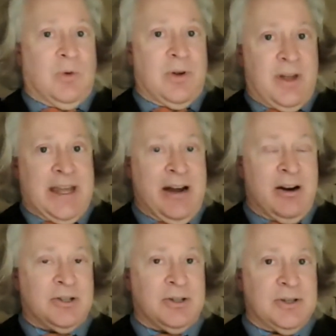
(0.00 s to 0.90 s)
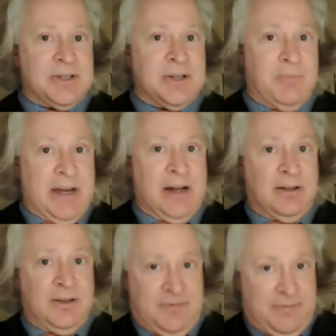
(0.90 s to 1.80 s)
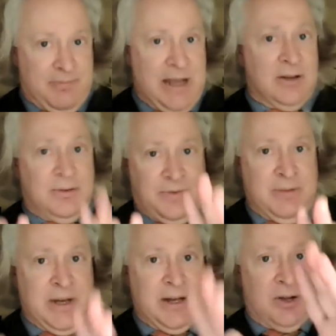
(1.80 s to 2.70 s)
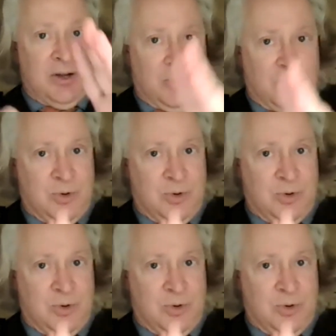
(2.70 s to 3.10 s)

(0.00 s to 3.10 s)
where the character is compelled, male, female,